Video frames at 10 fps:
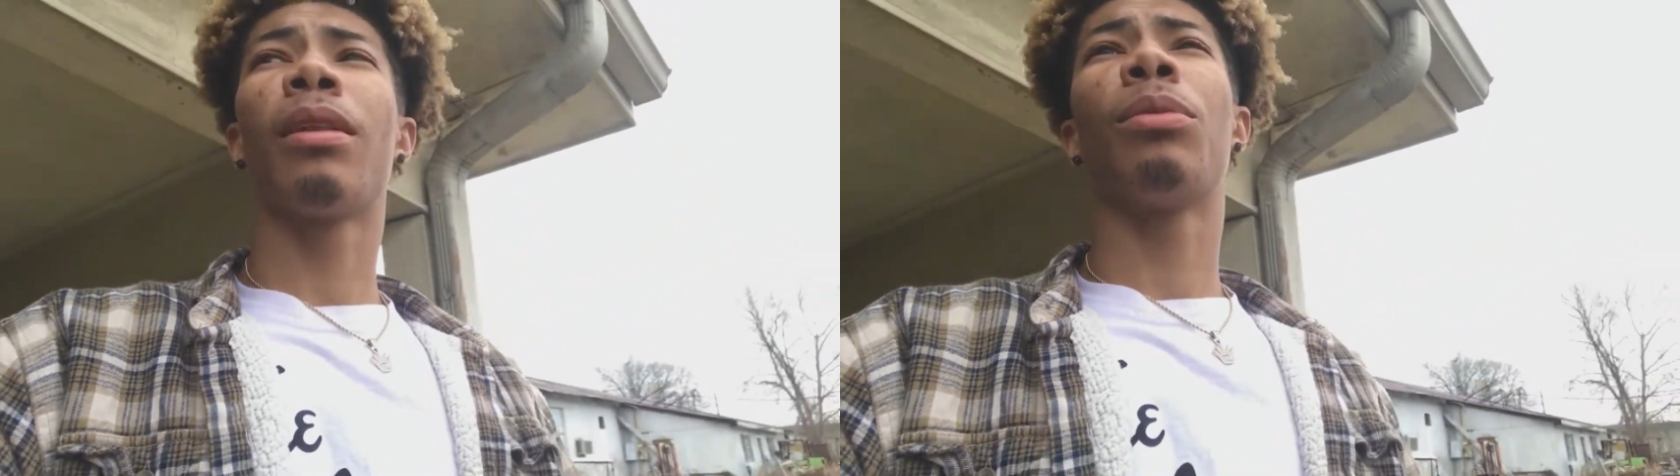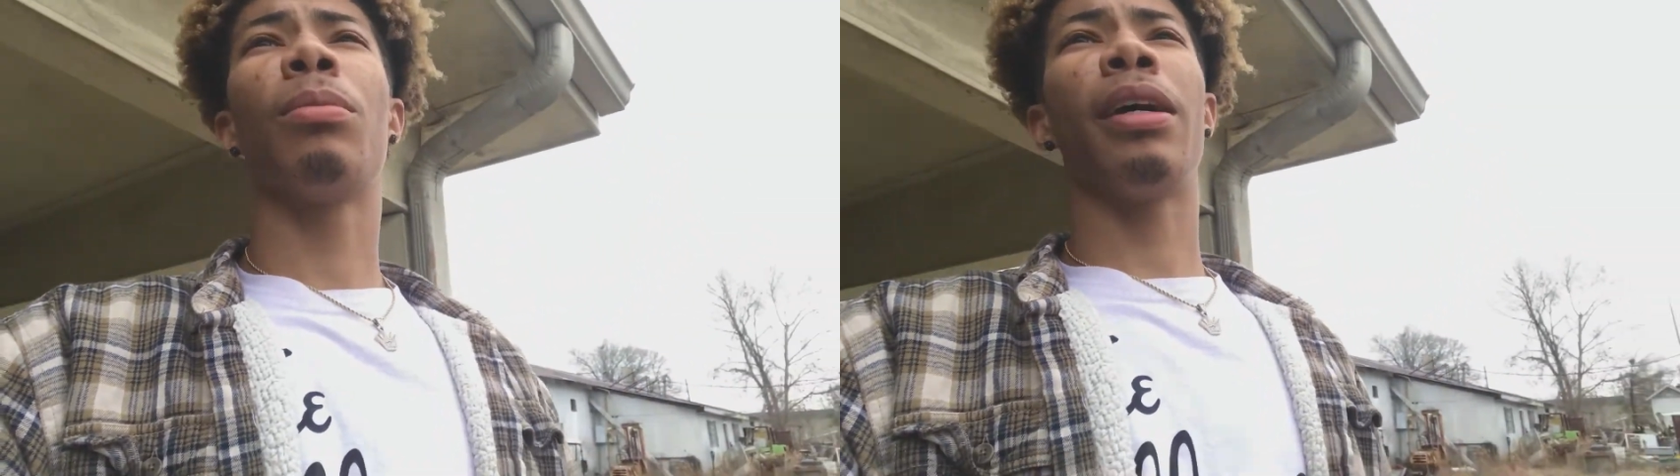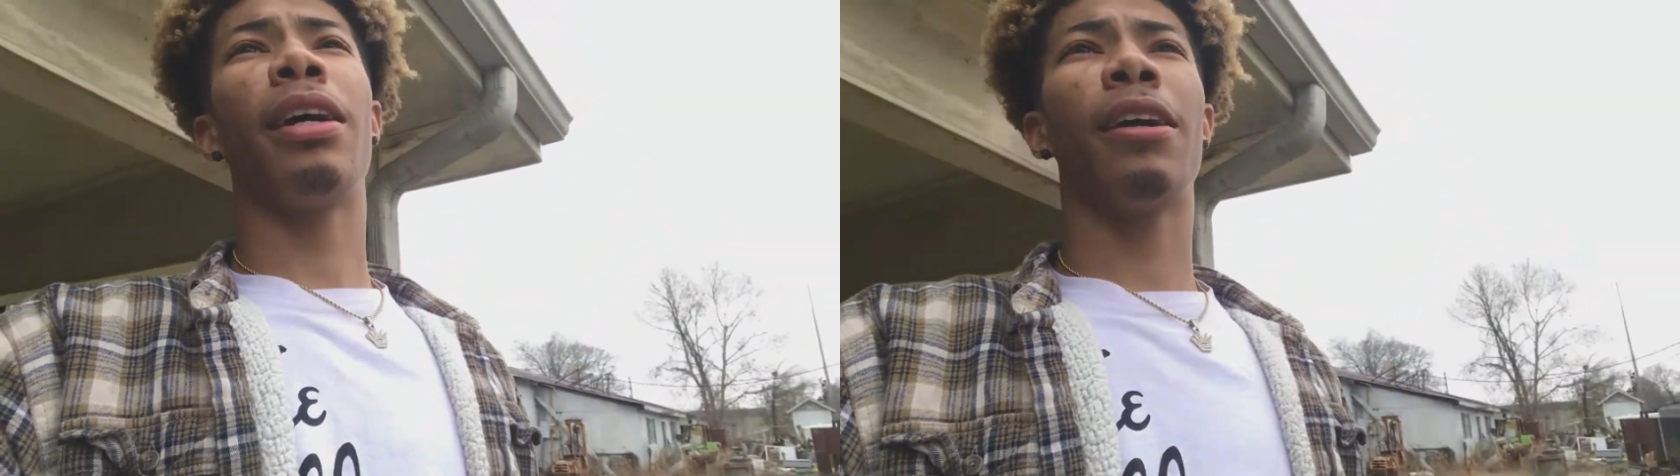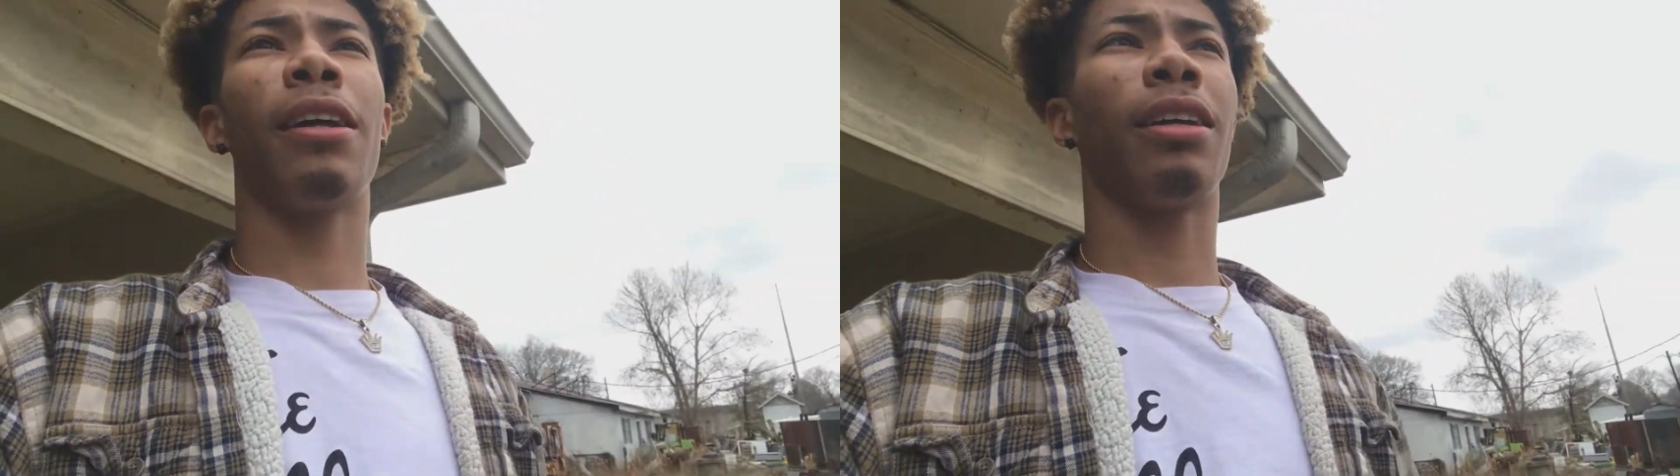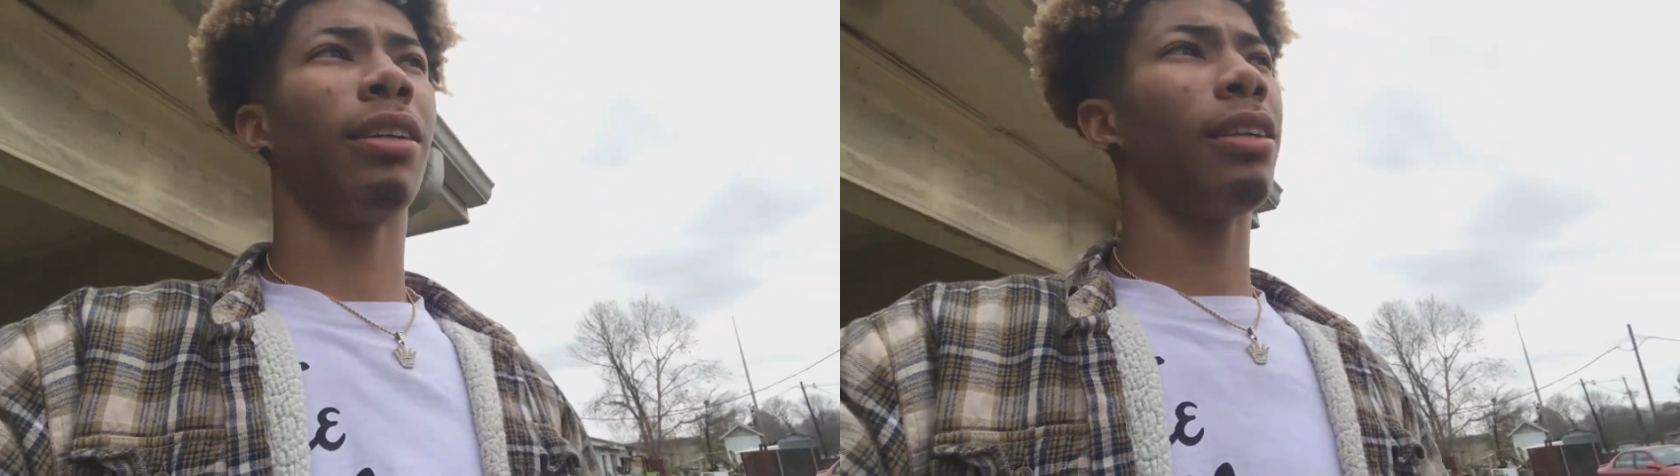But man,
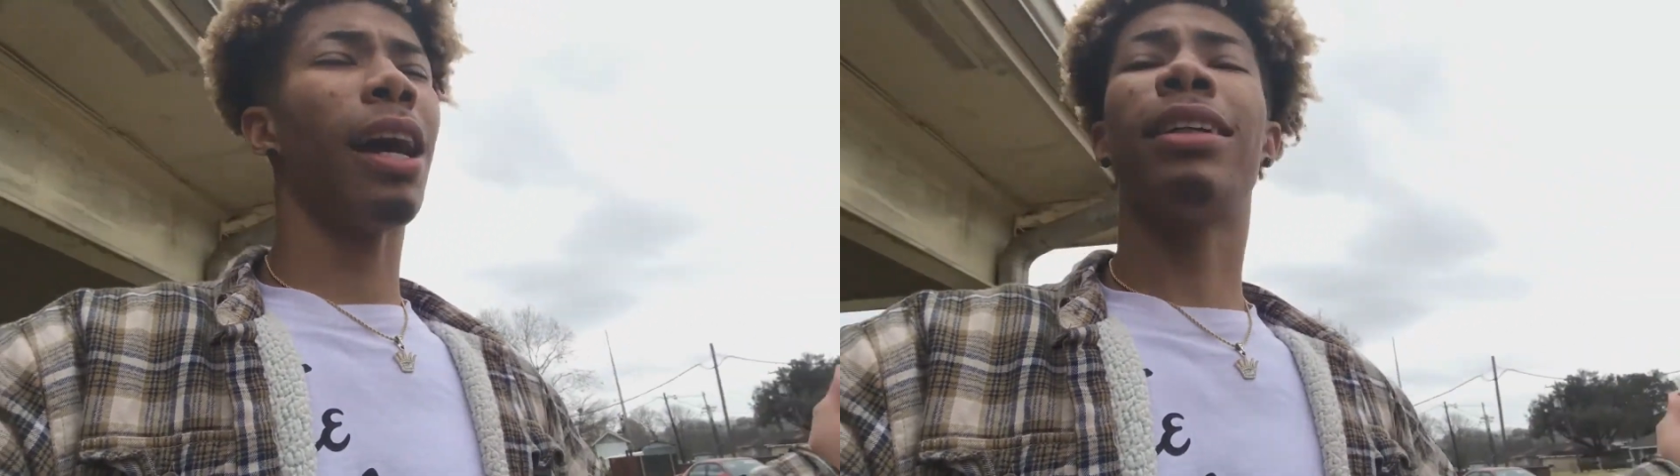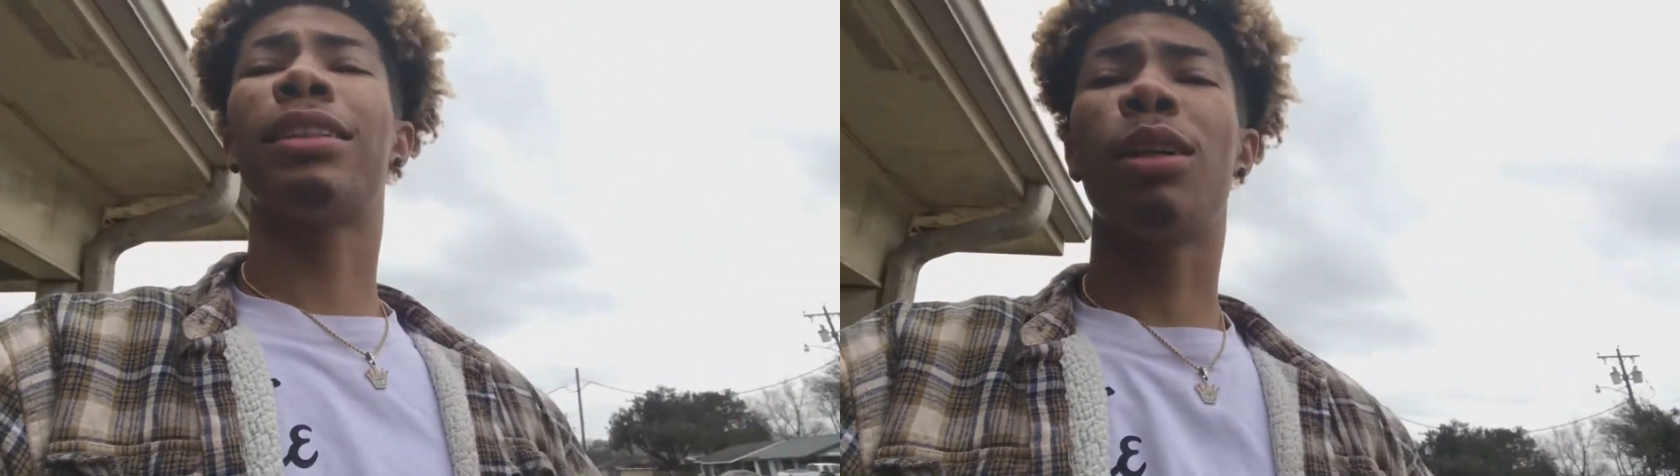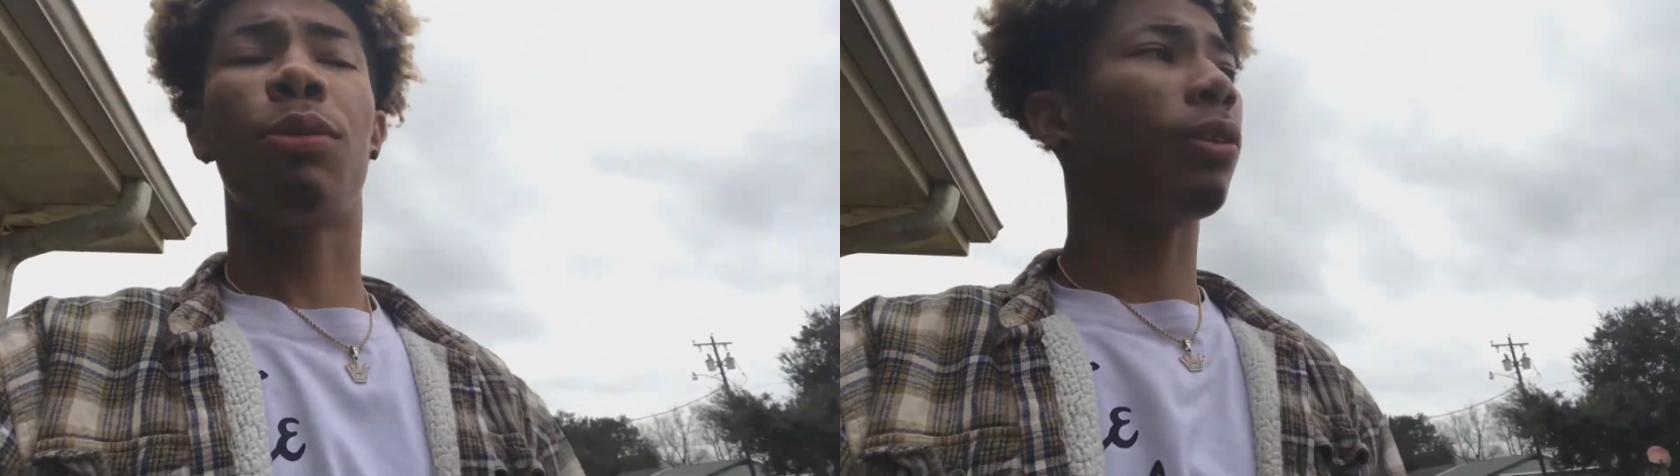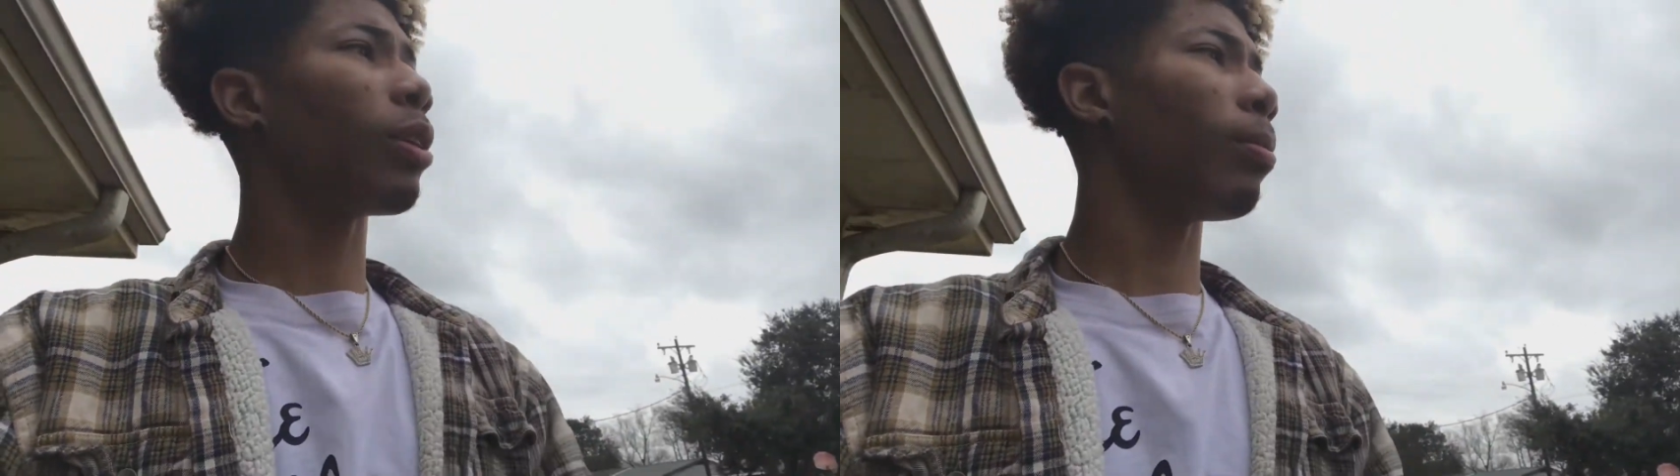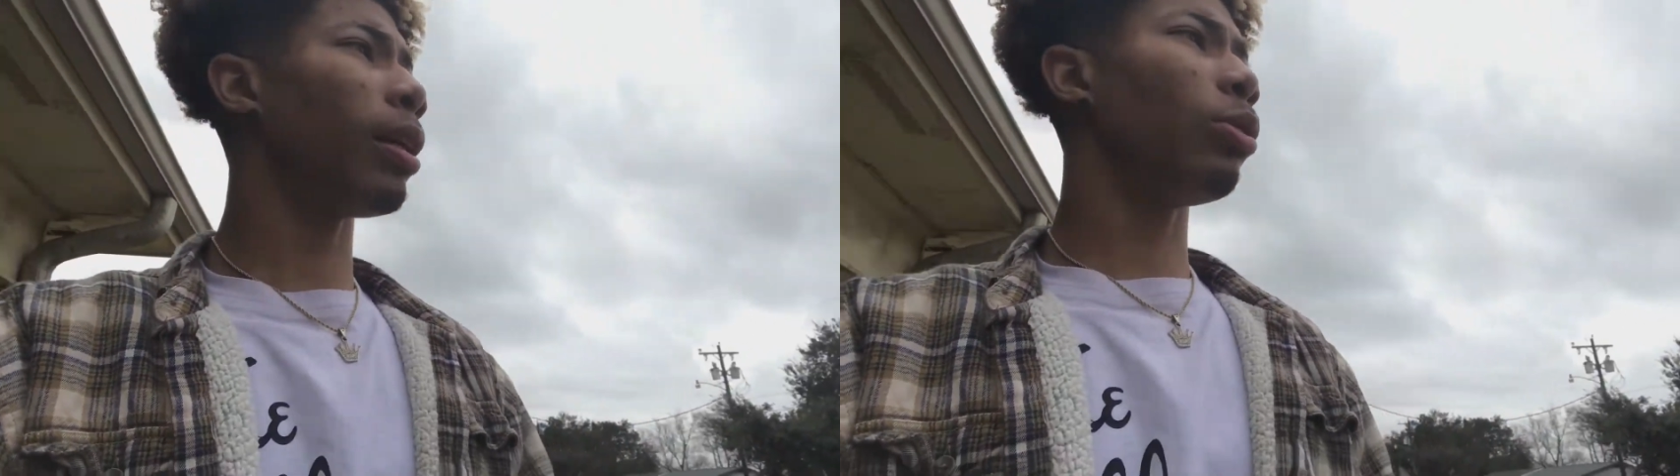I still fuck with my